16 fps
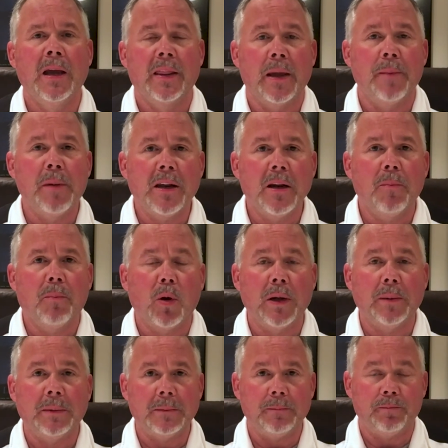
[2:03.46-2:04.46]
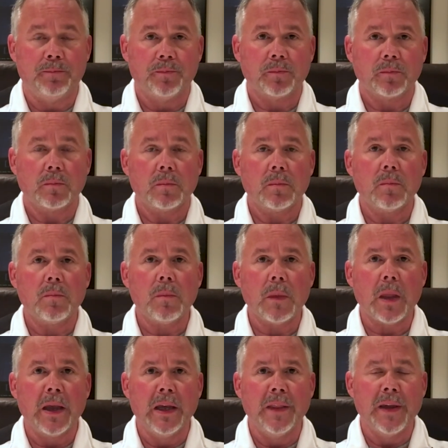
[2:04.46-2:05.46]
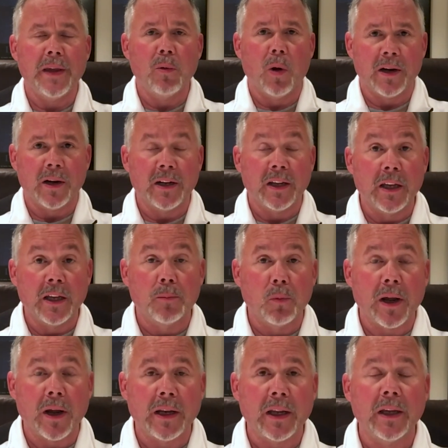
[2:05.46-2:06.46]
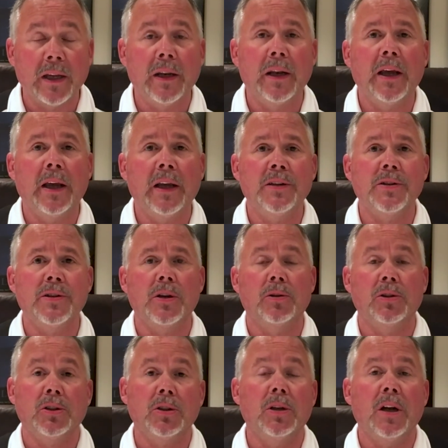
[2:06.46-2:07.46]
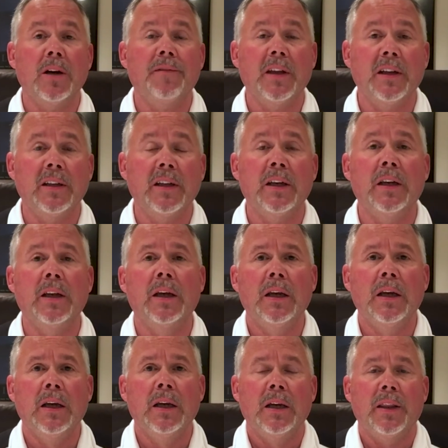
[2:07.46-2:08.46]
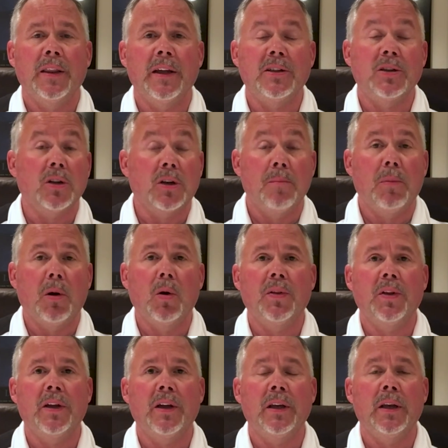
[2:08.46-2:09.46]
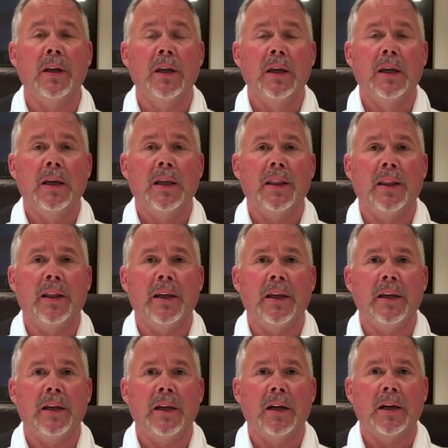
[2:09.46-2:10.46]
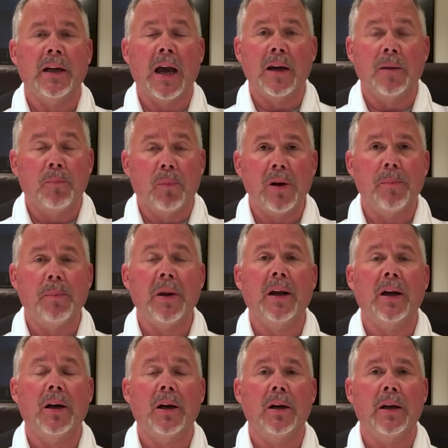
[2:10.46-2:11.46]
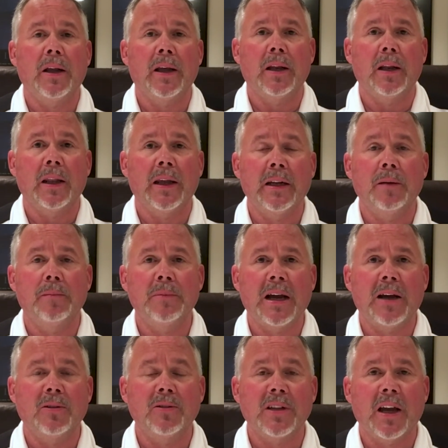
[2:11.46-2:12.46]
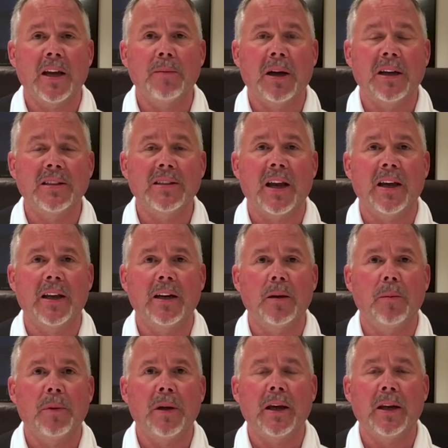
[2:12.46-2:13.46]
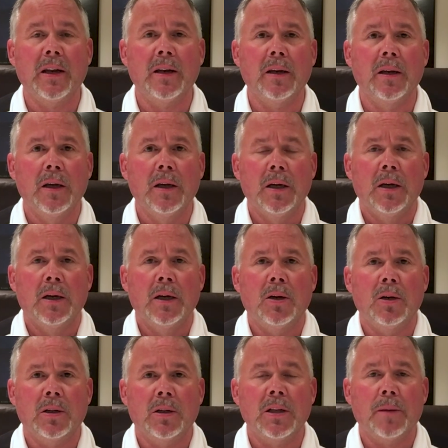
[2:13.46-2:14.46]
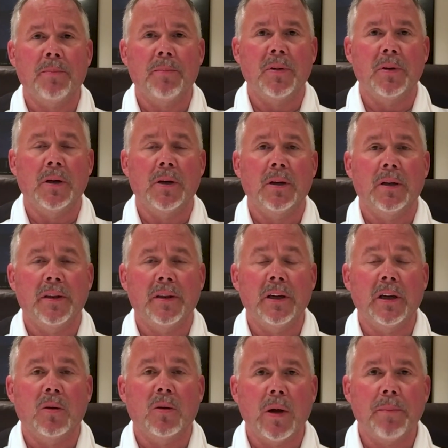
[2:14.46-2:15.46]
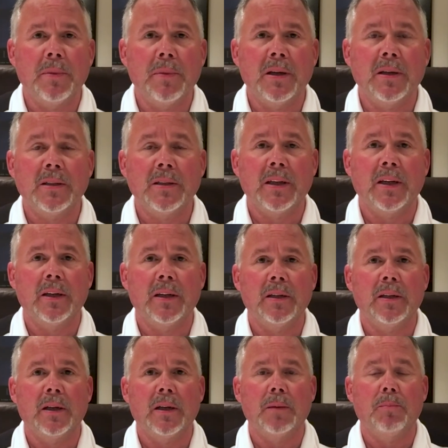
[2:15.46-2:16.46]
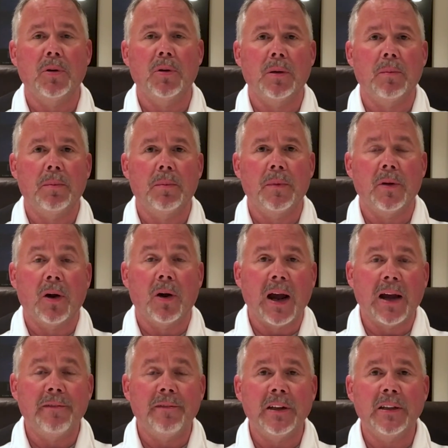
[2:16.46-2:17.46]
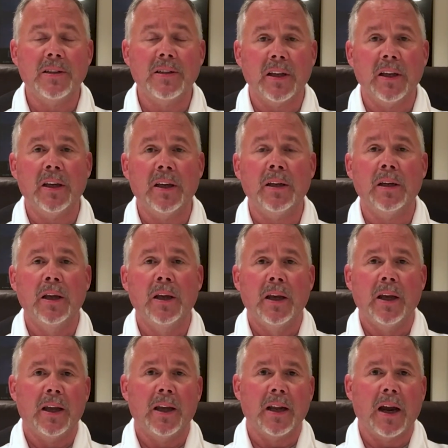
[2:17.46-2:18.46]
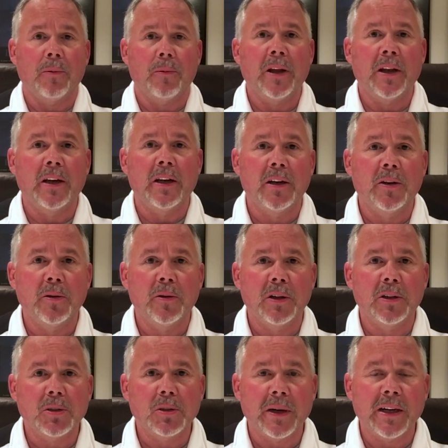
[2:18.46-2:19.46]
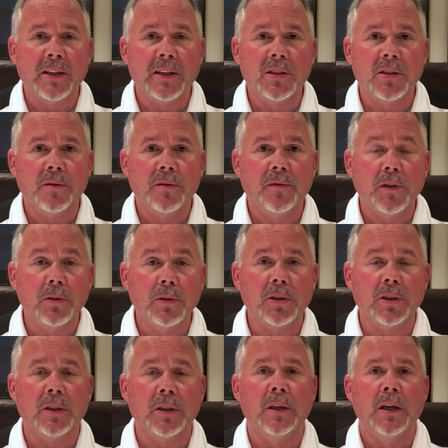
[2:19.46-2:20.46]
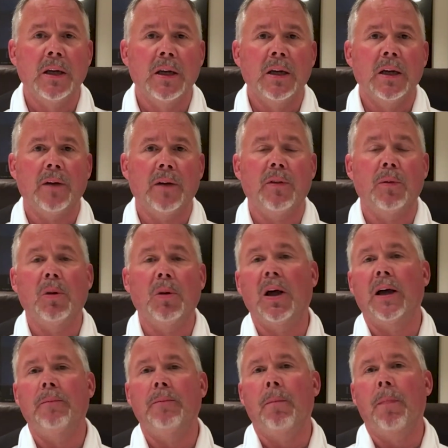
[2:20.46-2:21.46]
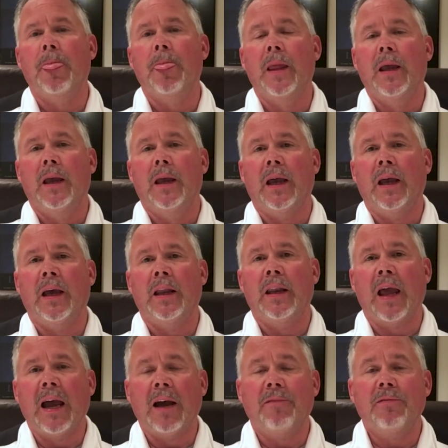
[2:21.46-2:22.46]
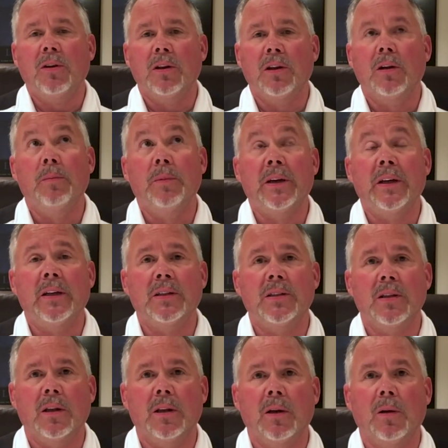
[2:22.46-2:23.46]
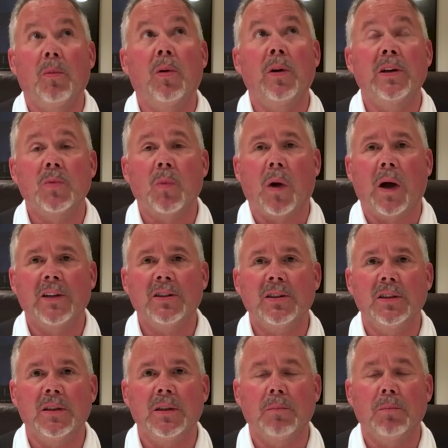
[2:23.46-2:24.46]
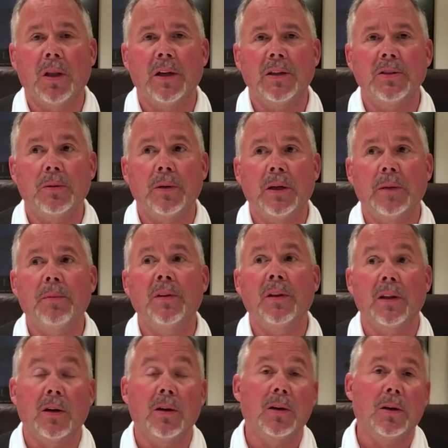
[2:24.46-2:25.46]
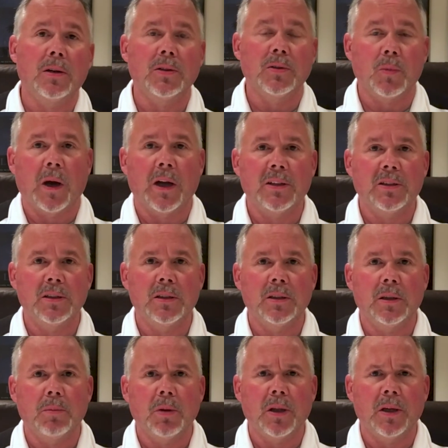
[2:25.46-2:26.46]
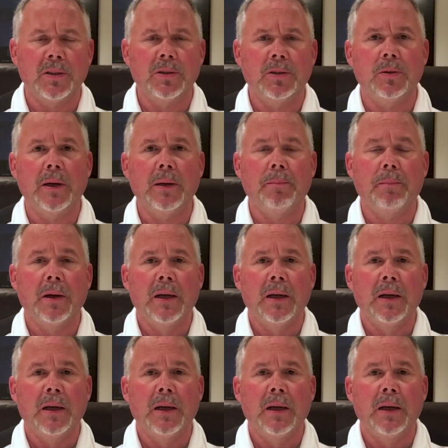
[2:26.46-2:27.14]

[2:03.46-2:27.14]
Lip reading: they made an appointment, and they wanted to get them right in. And so sure enough, they did. They took them both in, they got them prepared and laid them down side by side in a bed and hooked up the equipment and put their IVs in and got ready to do the transfusion of the blood. And after a little bit, as the little boy's watching the blood drip and the little girl's watching the blood drip,